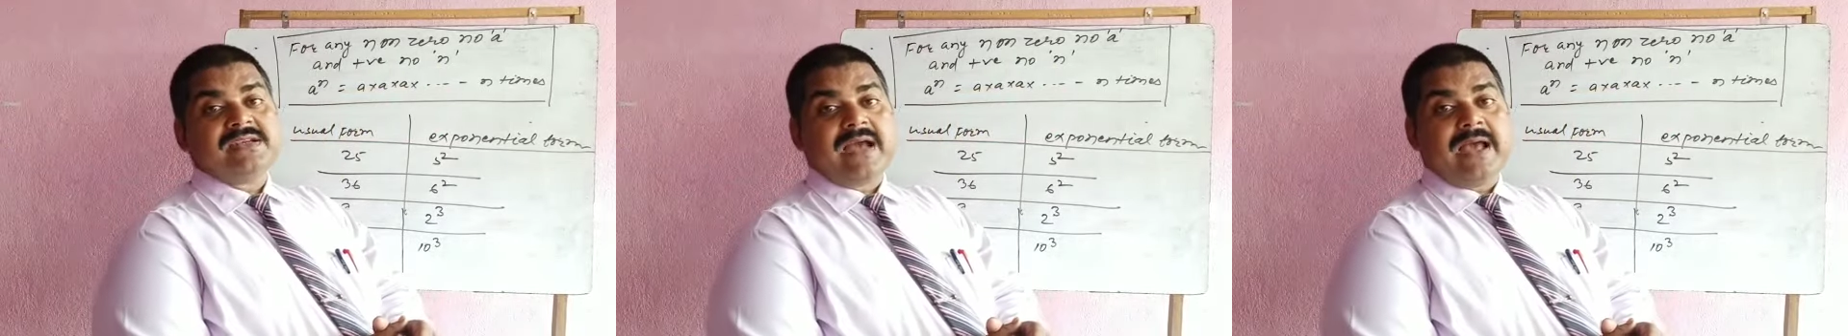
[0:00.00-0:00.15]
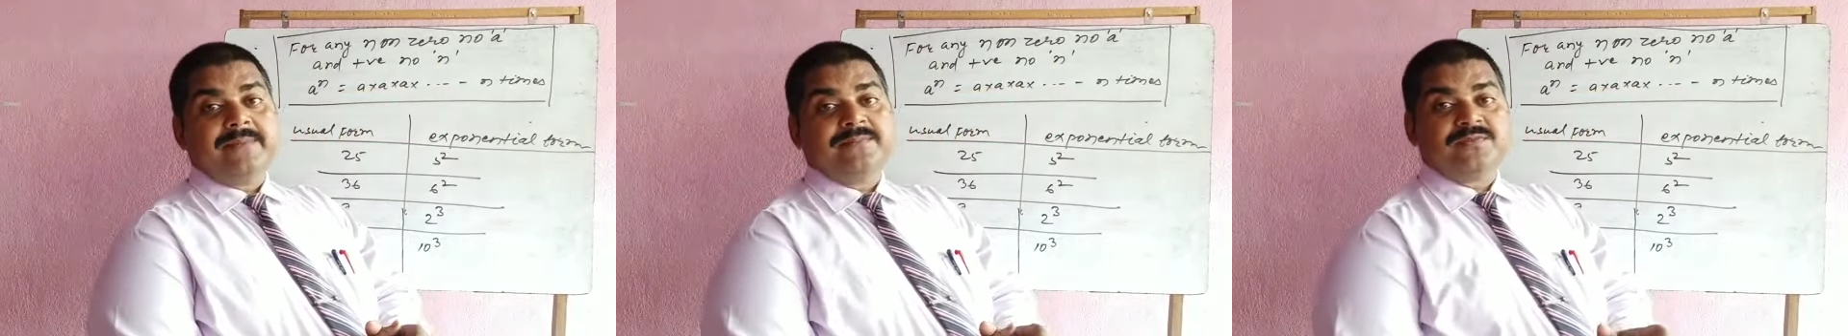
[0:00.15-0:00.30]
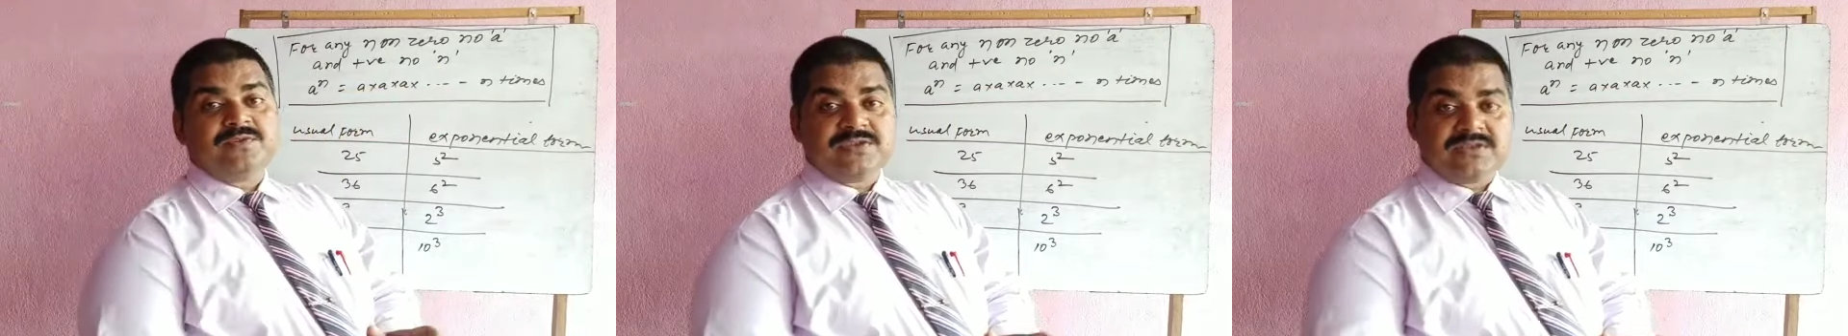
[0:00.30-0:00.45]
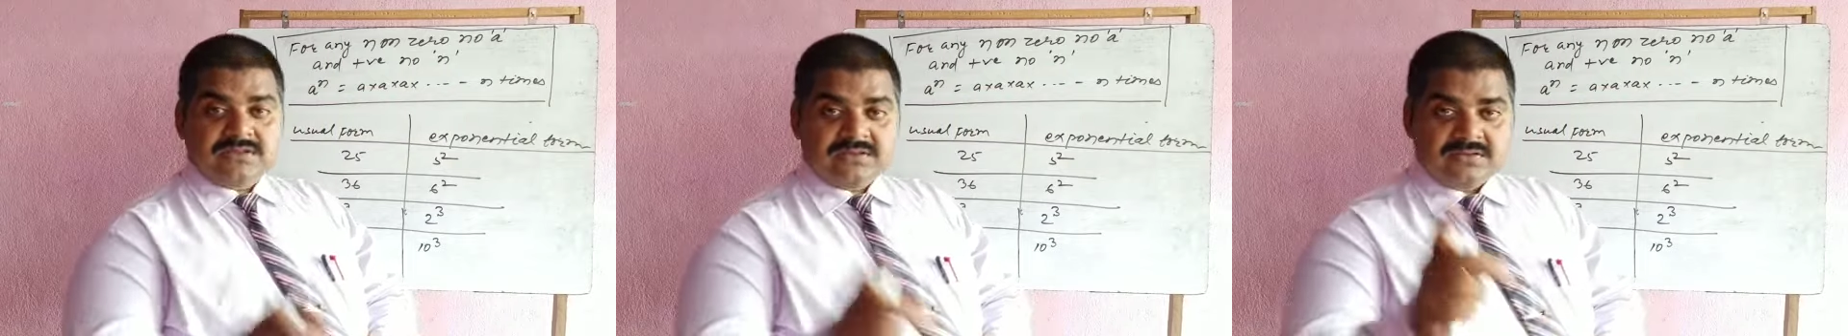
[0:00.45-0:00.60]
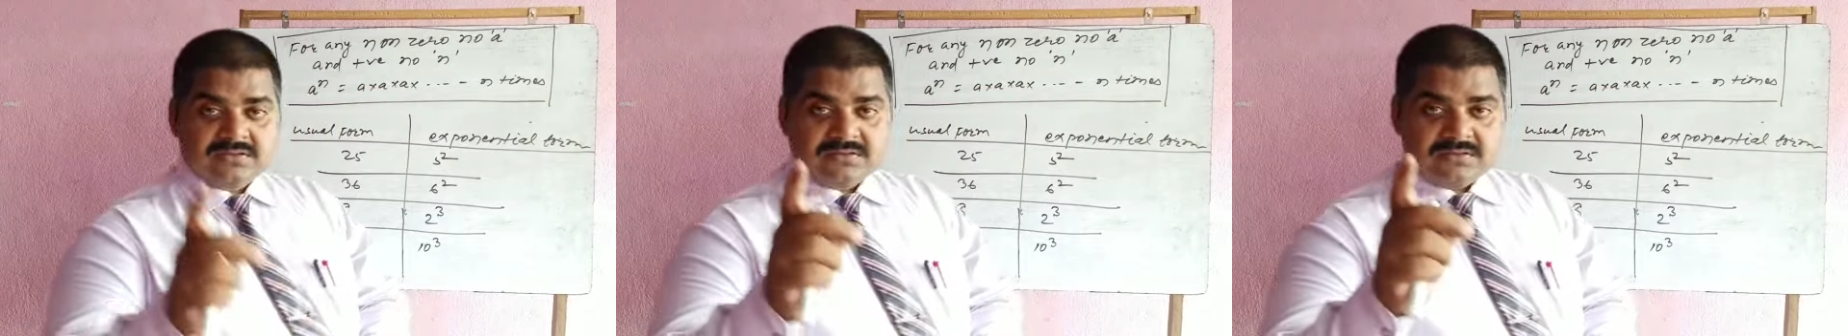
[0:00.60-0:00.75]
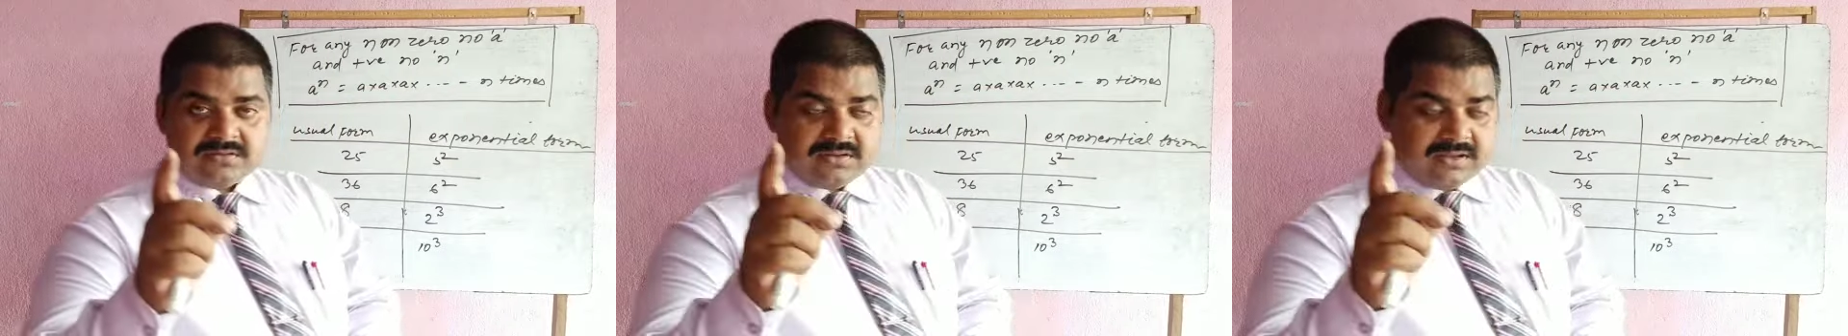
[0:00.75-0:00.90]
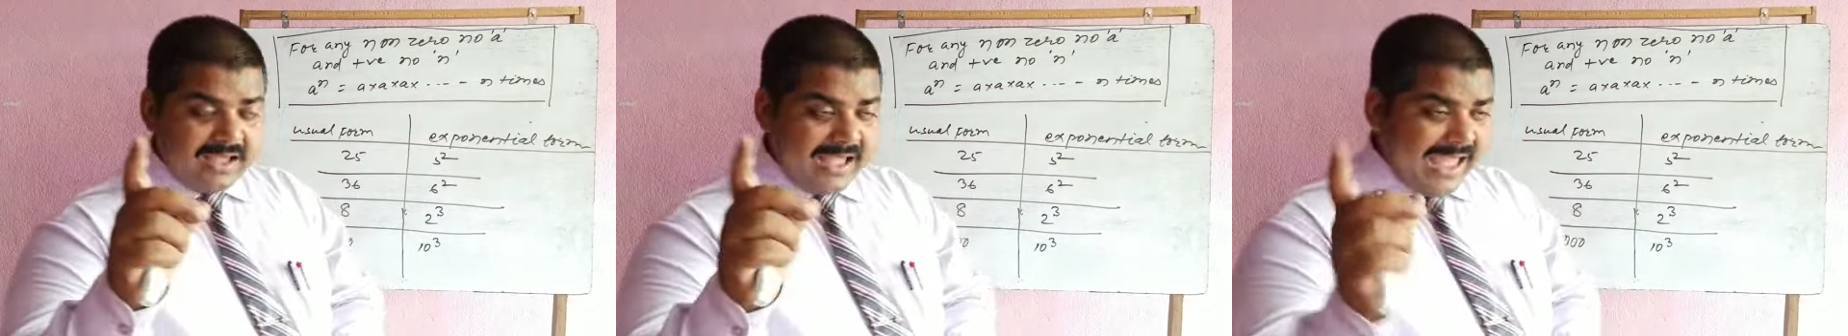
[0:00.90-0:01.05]
times?
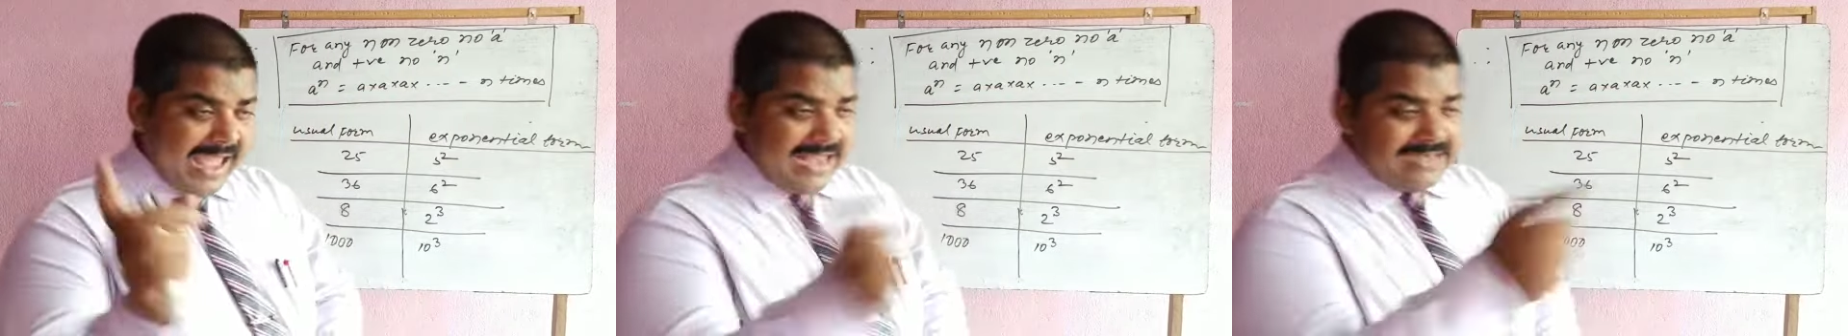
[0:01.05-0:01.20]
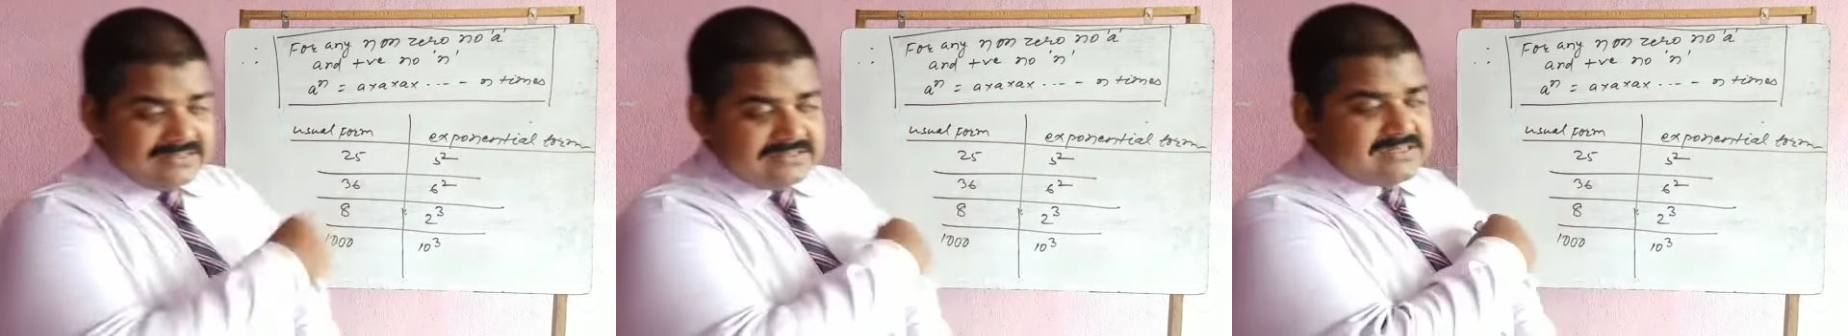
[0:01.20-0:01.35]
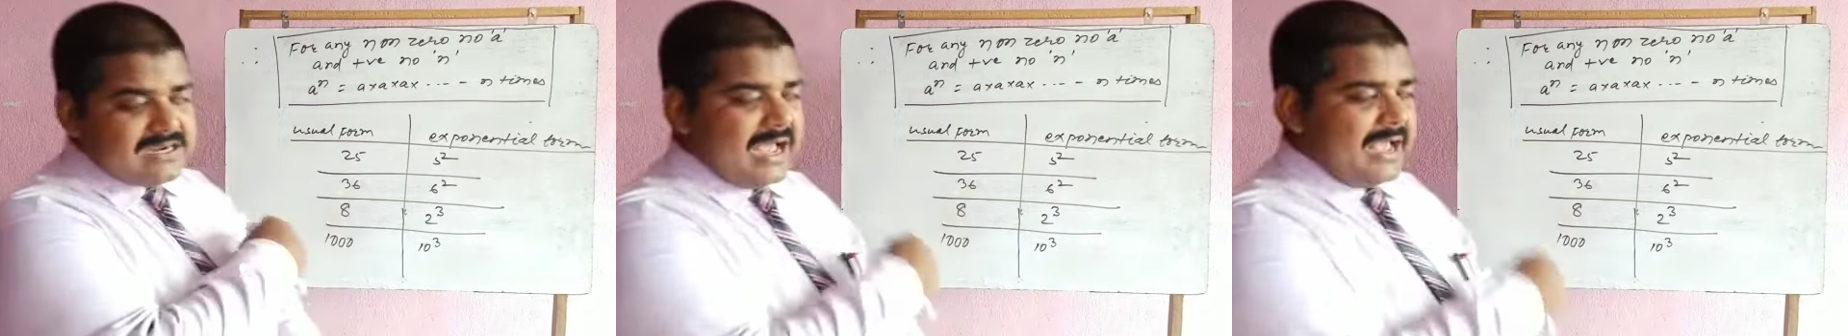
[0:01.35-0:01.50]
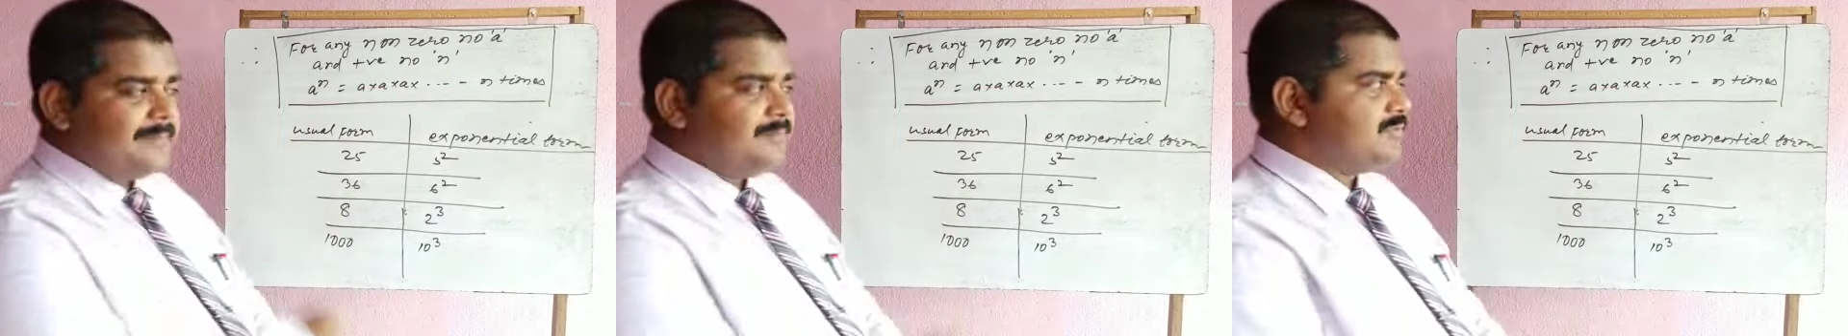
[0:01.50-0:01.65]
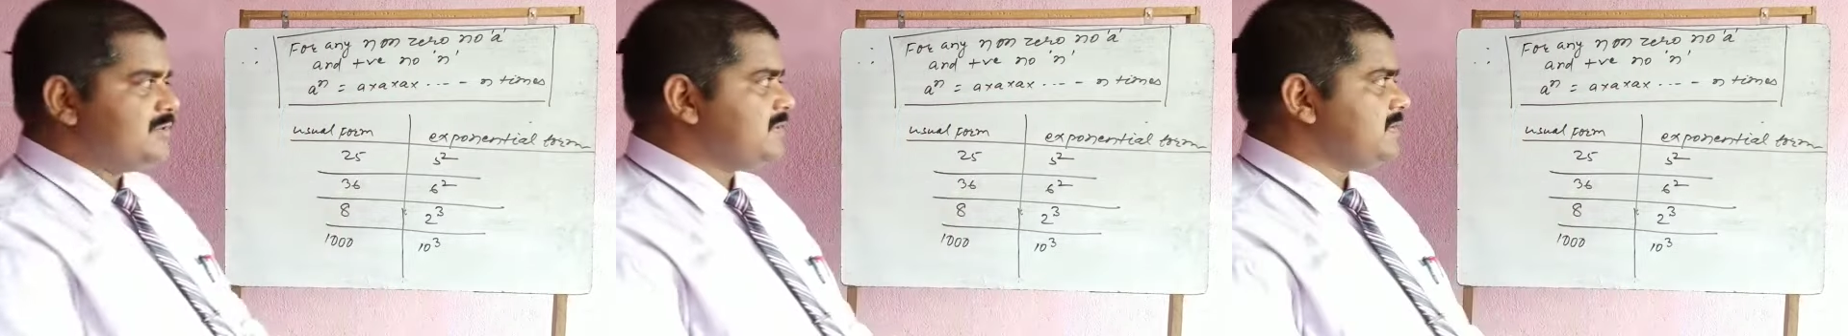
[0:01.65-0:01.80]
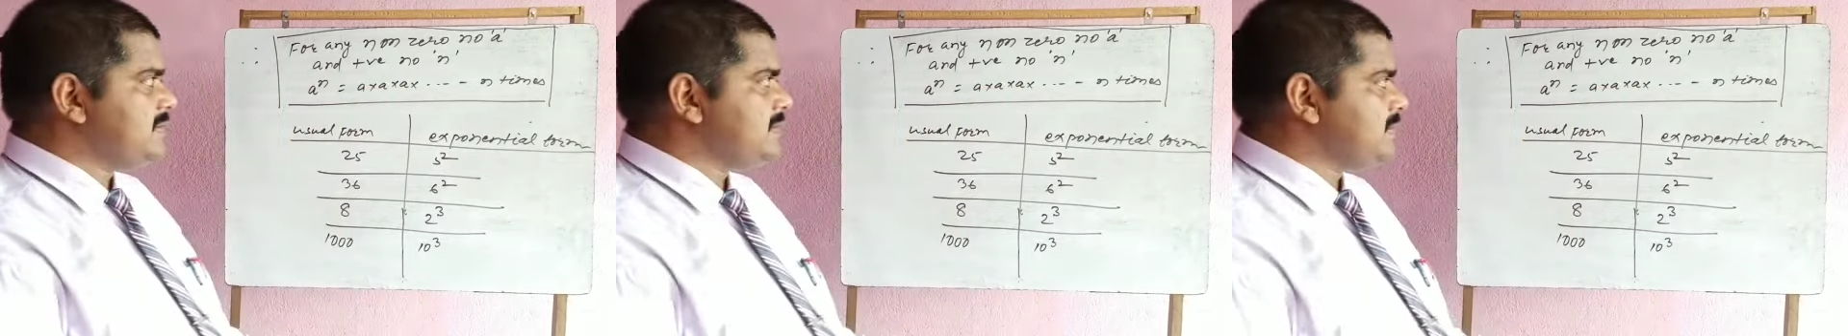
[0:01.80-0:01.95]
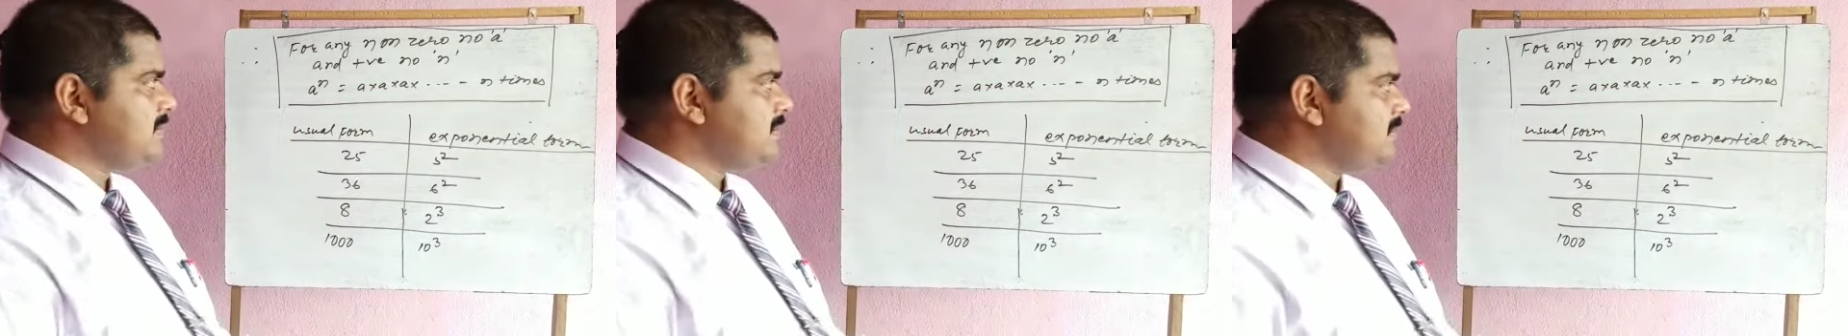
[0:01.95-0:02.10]
N
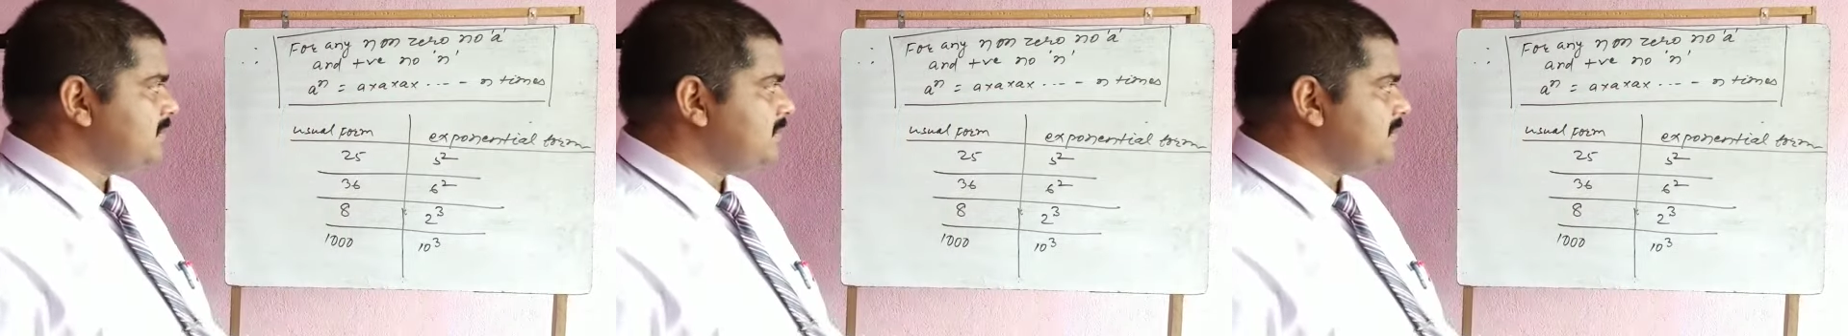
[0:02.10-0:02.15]
times.